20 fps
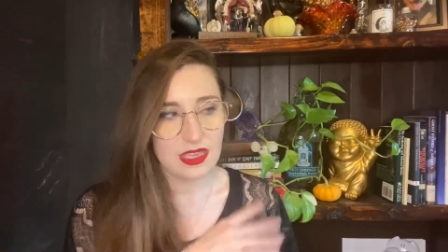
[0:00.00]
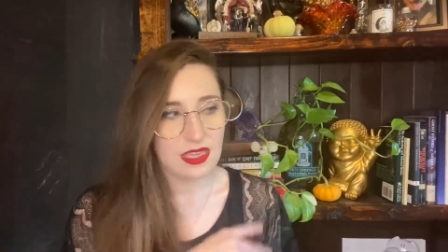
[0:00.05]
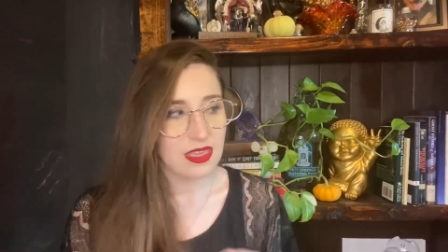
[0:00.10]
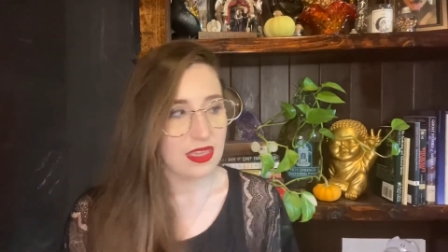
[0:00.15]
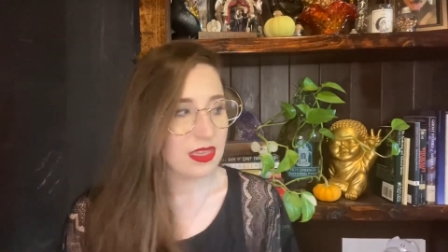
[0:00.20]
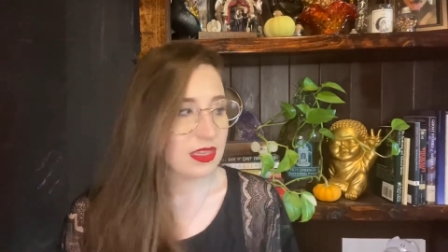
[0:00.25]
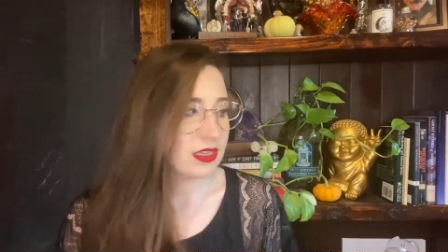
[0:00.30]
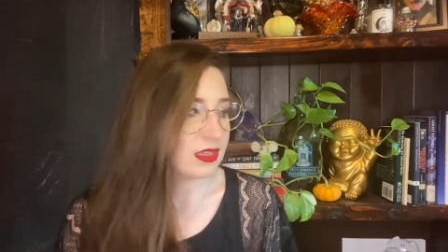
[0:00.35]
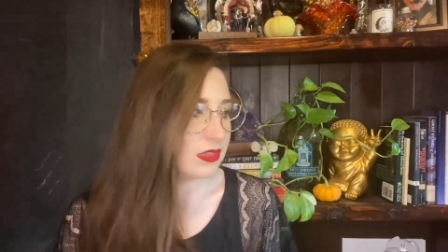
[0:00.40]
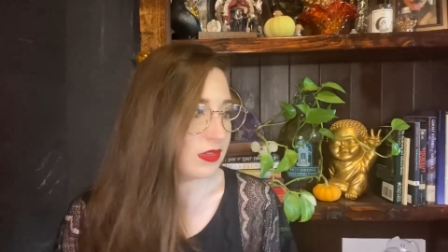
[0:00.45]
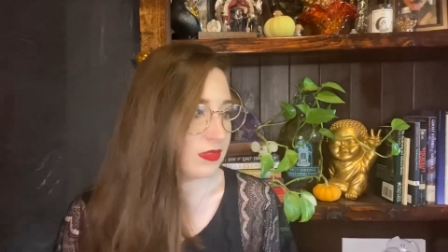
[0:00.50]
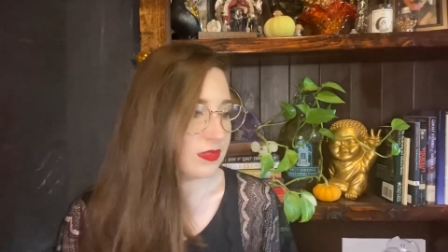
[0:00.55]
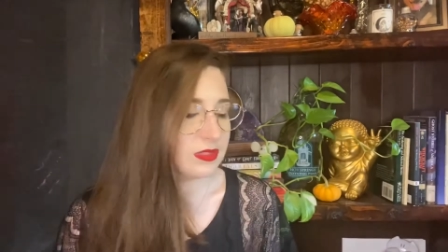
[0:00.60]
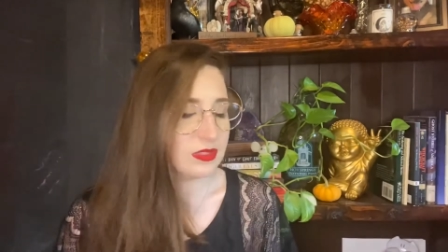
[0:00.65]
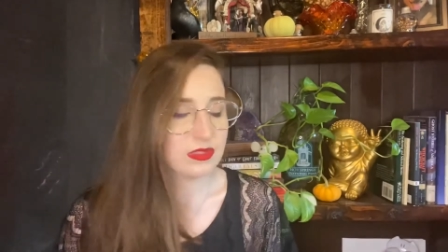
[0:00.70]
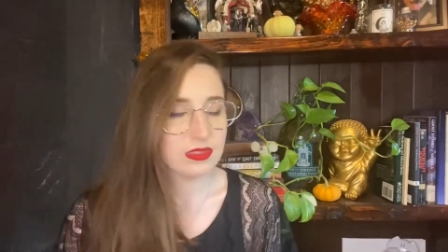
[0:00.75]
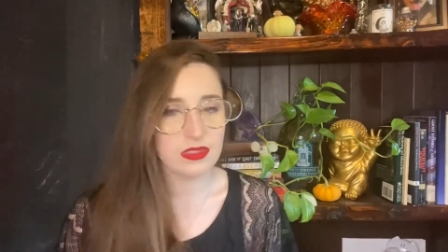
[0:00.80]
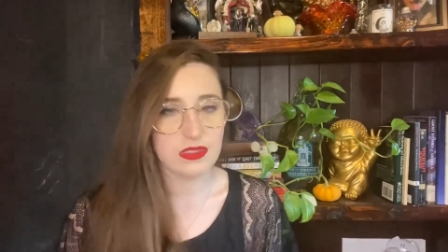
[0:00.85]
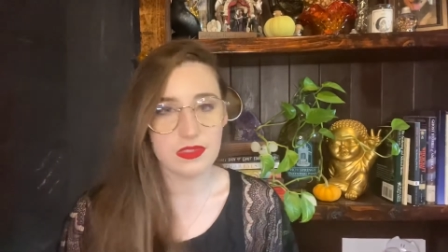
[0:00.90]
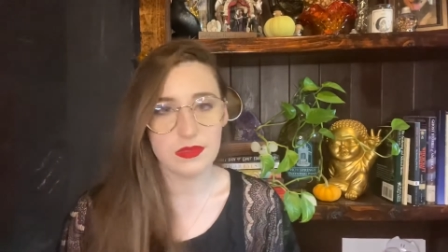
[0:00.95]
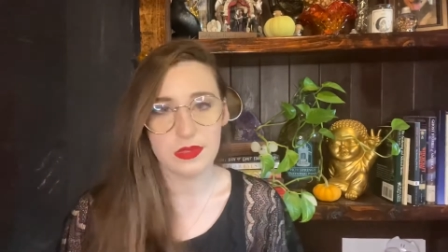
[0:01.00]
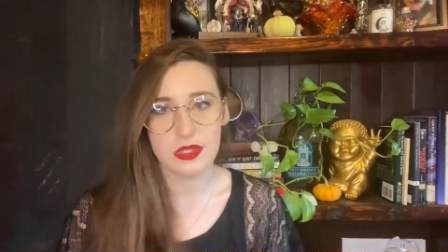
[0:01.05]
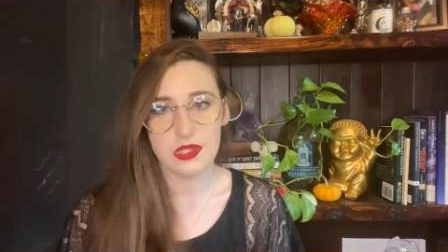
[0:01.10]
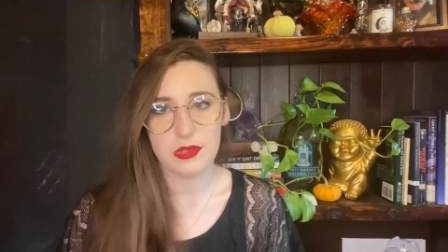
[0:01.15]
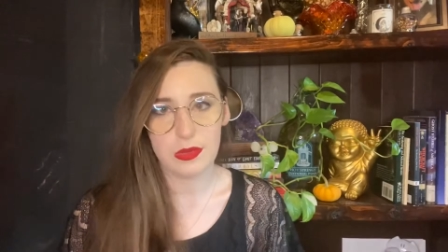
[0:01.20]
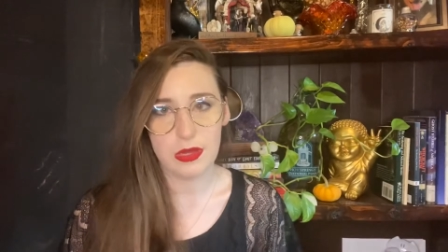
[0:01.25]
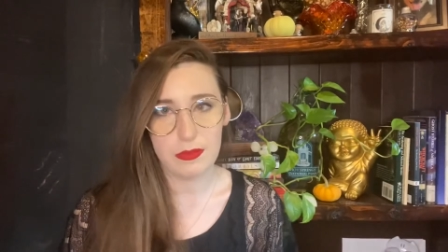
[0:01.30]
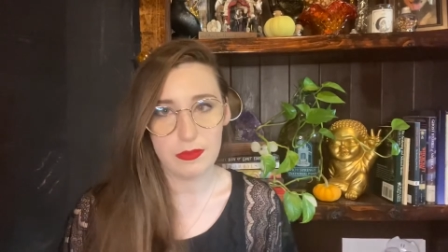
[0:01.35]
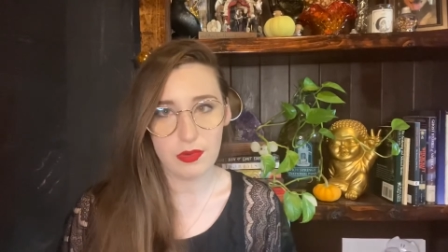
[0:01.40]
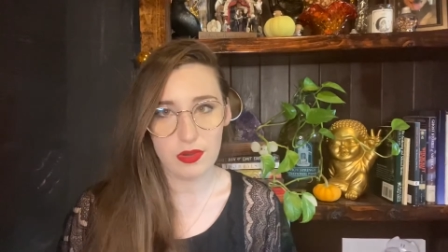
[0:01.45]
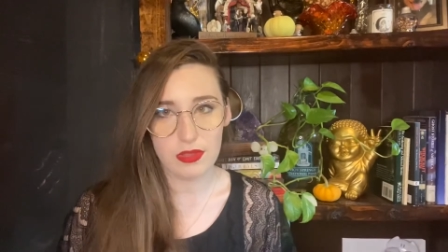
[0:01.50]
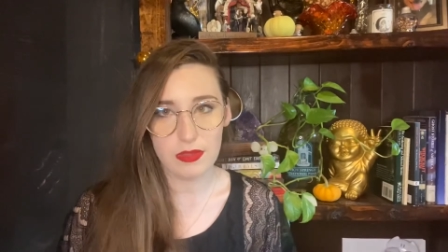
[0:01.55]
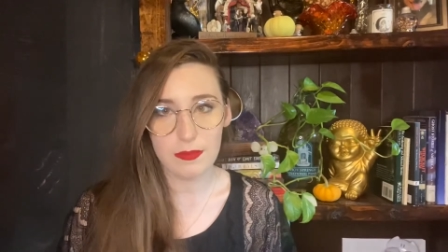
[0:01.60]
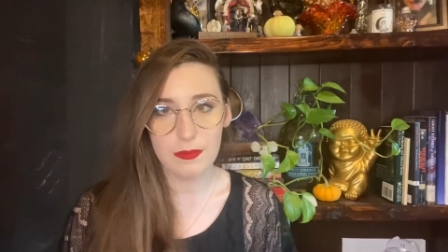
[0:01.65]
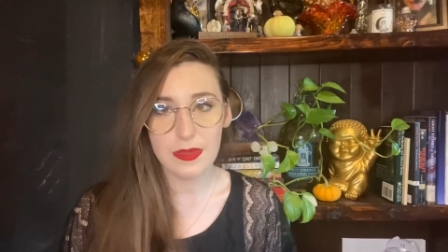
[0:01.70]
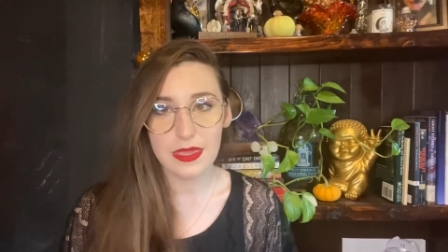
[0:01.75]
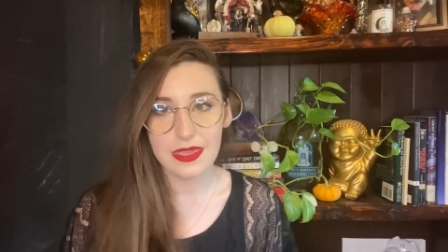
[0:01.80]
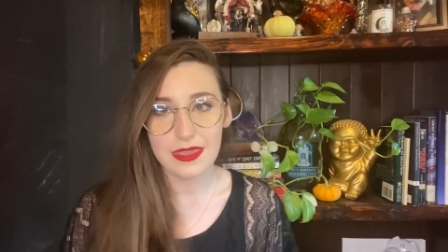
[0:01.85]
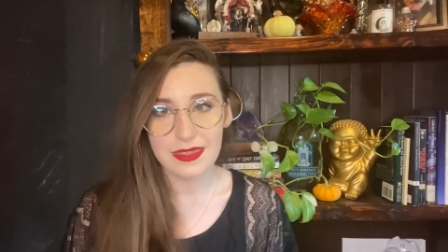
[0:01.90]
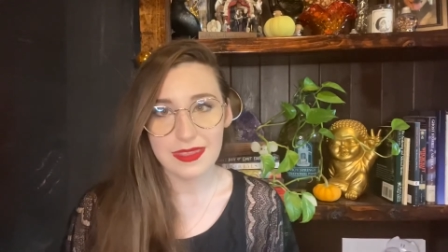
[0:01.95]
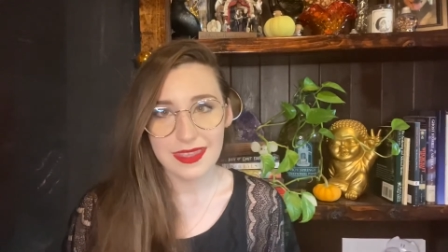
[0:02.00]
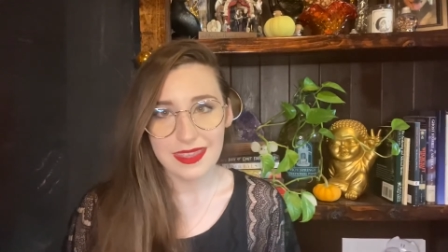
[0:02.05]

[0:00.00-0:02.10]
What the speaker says: he uses the Switch way more than me.